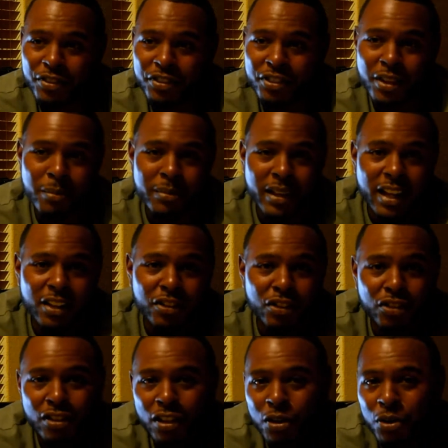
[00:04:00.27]
some days
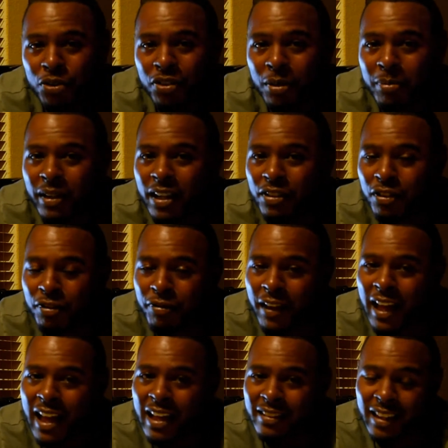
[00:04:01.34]
are slow, some days are
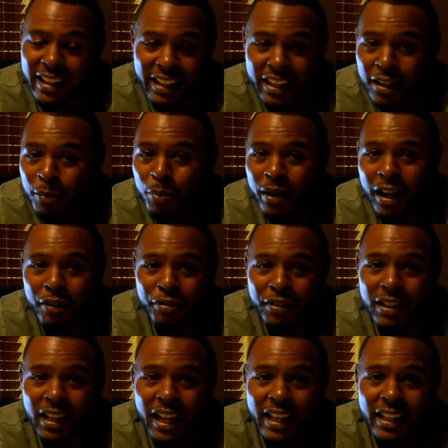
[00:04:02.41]
fast, I get up when I
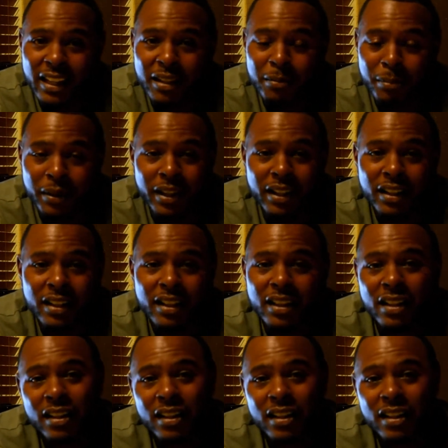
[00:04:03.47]
feel like it, but